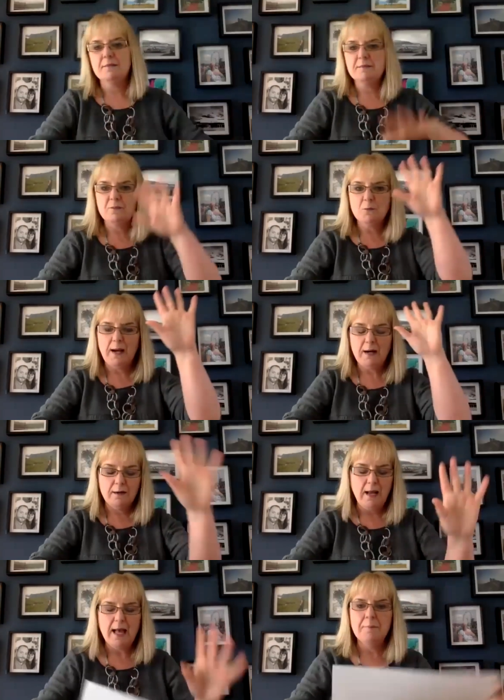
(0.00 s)
this is
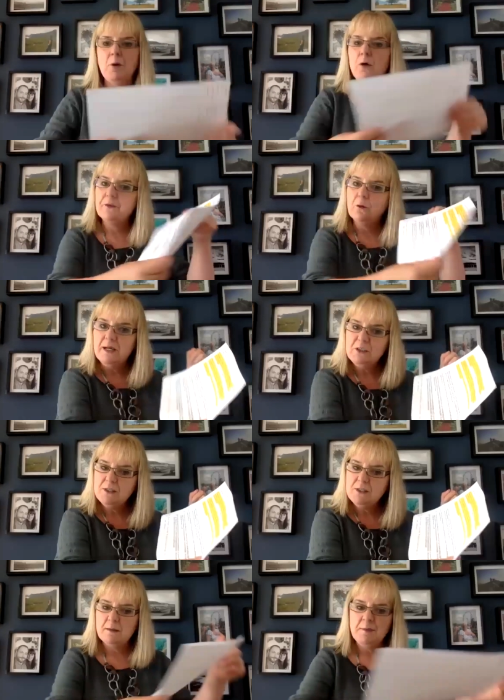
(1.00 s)
where all the
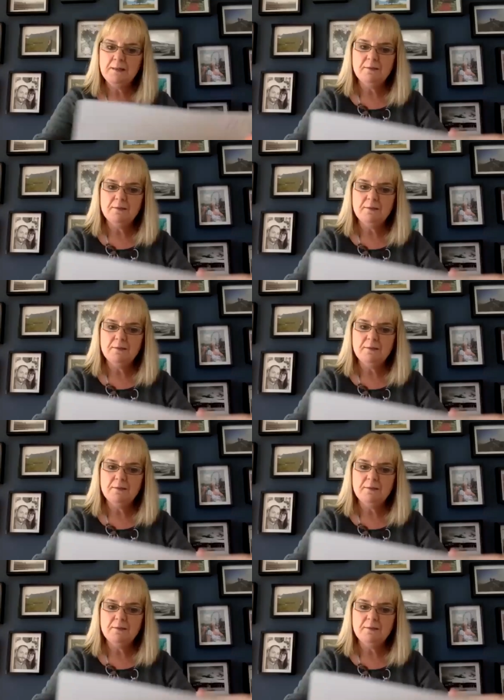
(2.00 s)
questions come in.